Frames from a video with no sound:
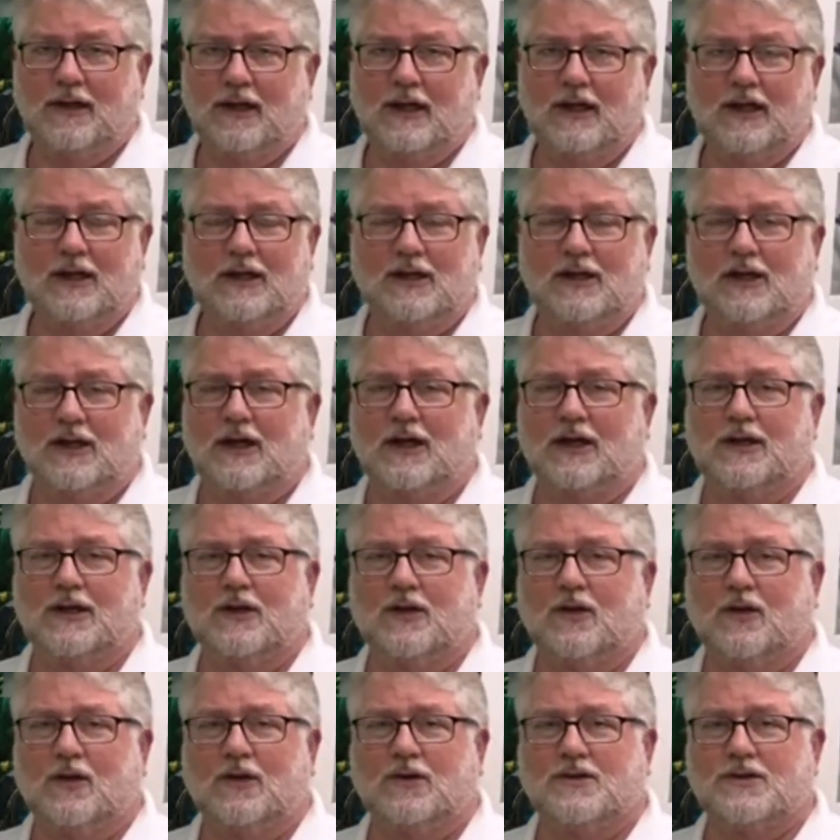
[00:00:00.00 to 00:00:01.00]
The
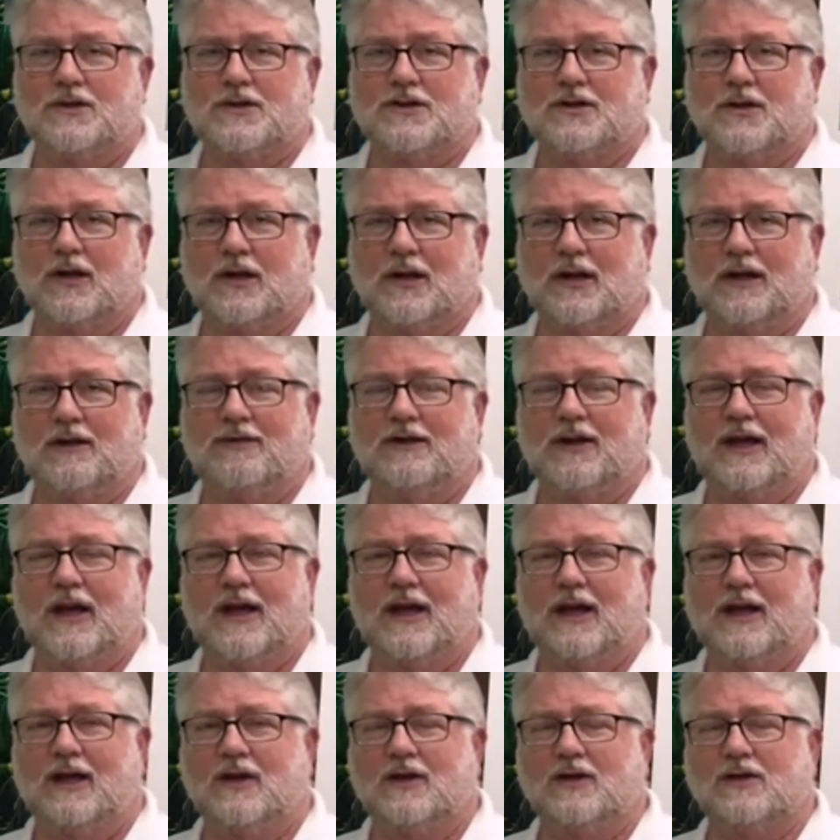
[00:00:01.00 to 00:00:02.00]
Orioles will start leaving out of here.
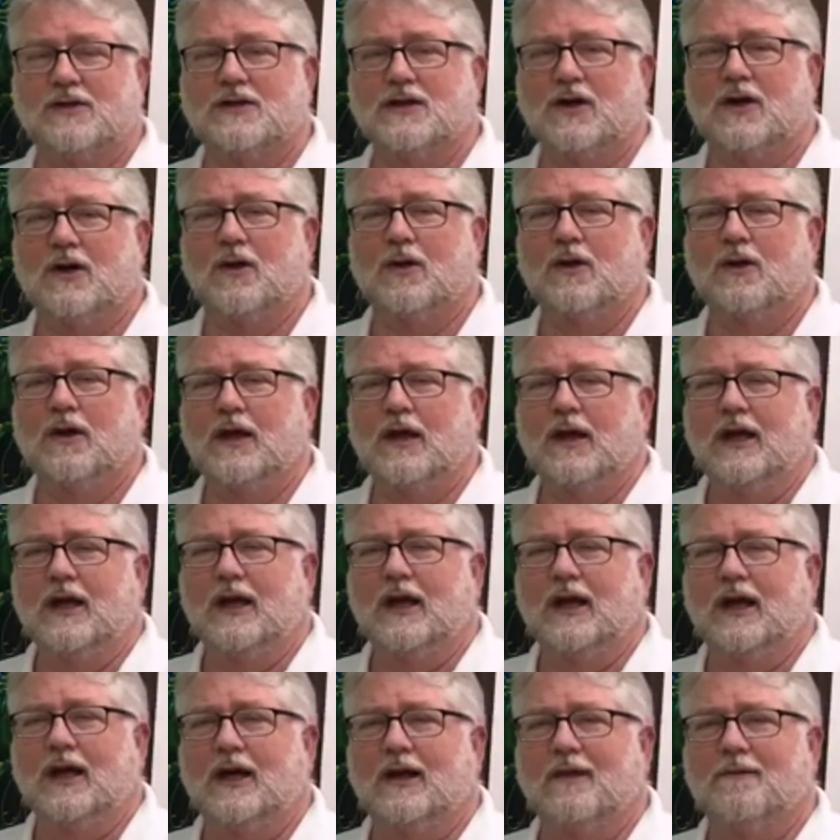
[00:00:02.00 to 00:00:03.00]
So
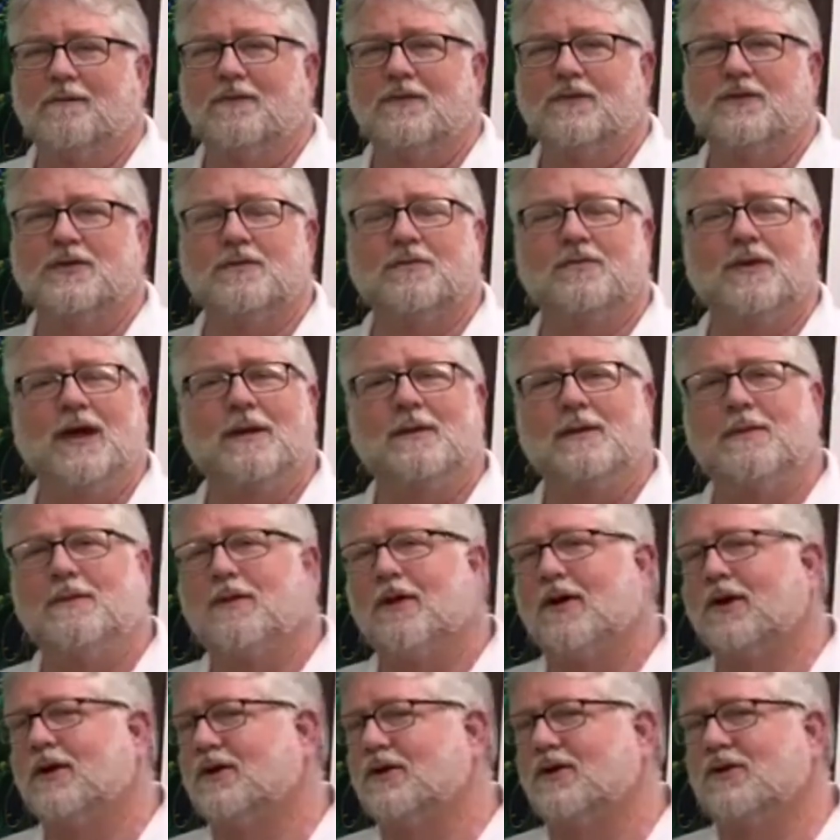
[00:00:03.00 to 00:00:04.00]
some baby bird
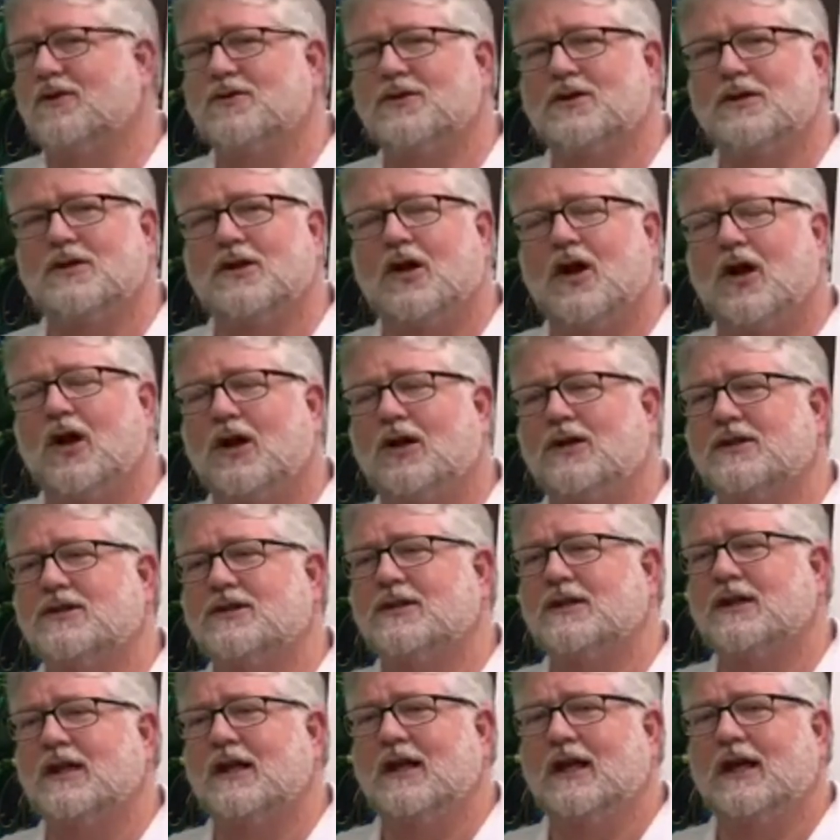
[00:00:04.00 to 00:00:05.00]
do's and don'ts.
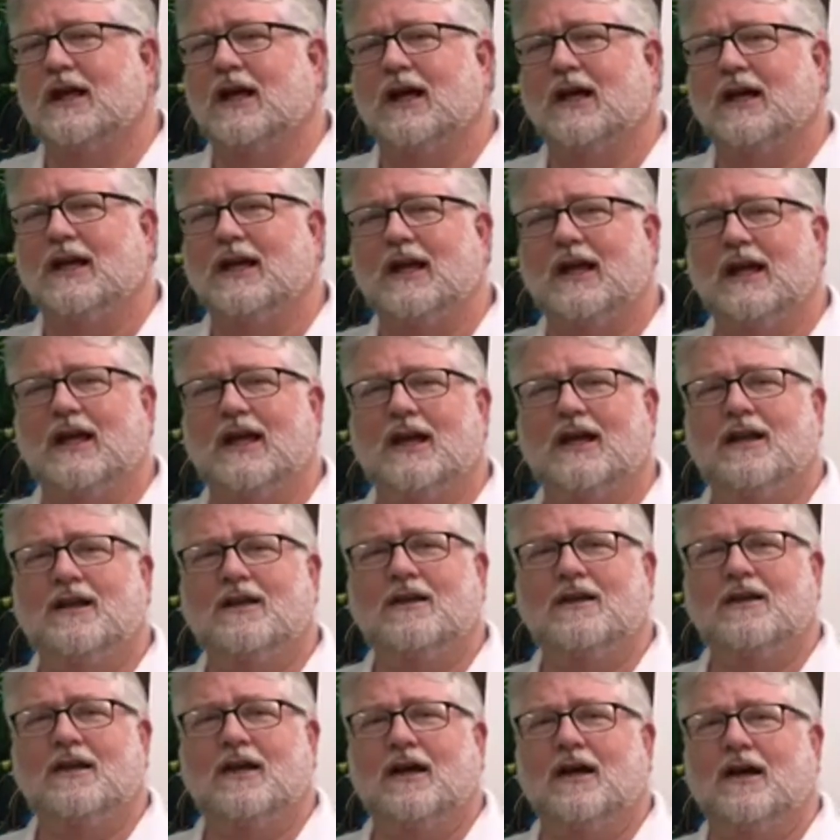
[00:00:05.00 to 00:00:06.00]
Again,
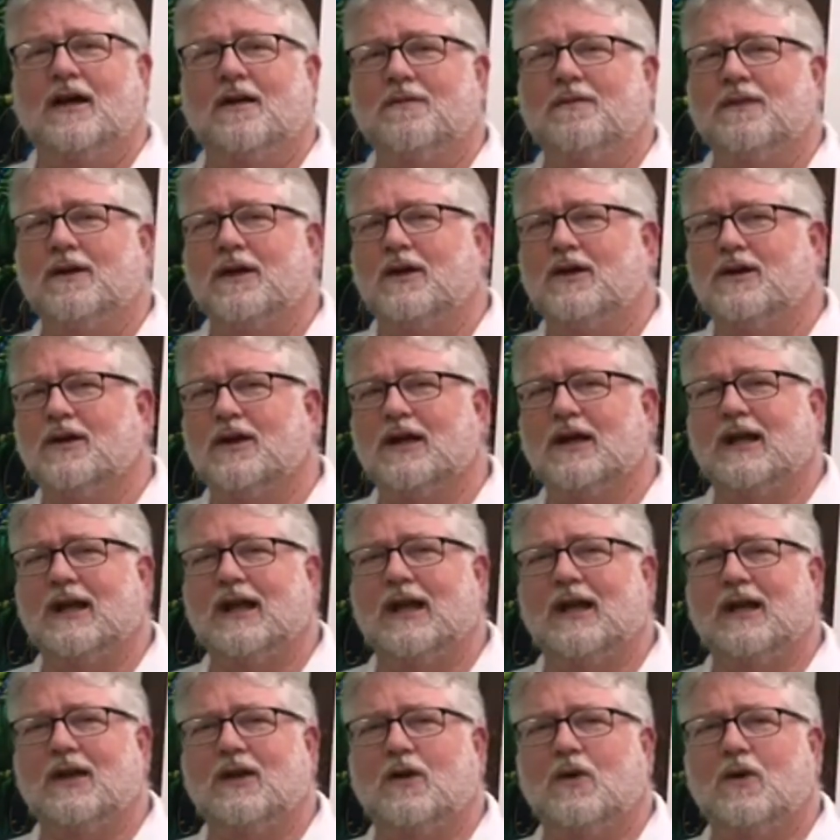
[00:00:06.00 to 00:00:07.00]
be a good
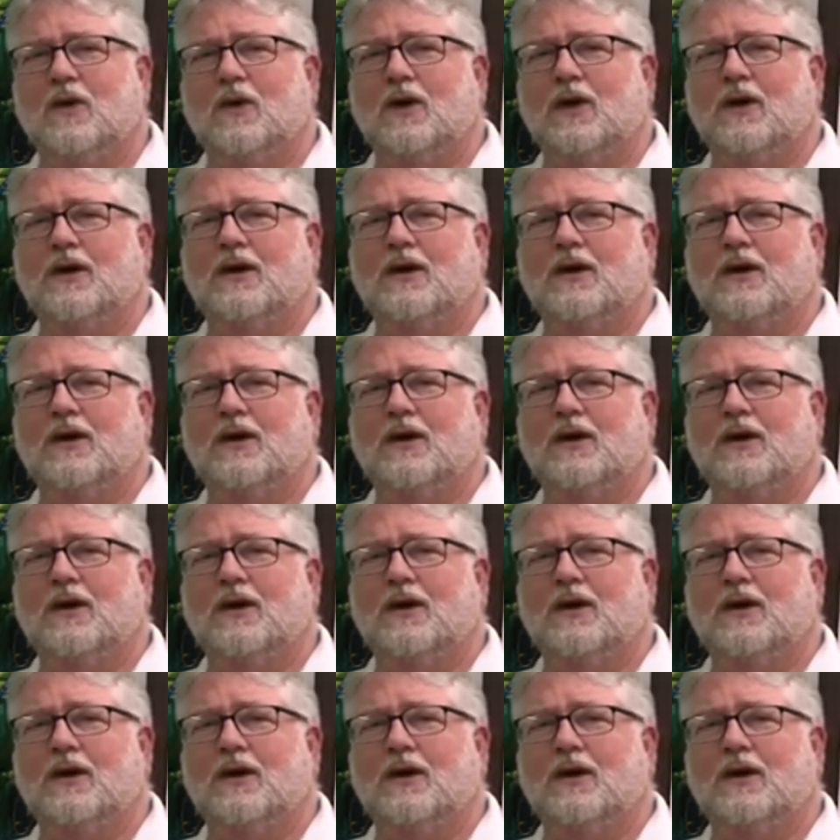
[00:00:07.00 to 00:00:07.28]
landlord.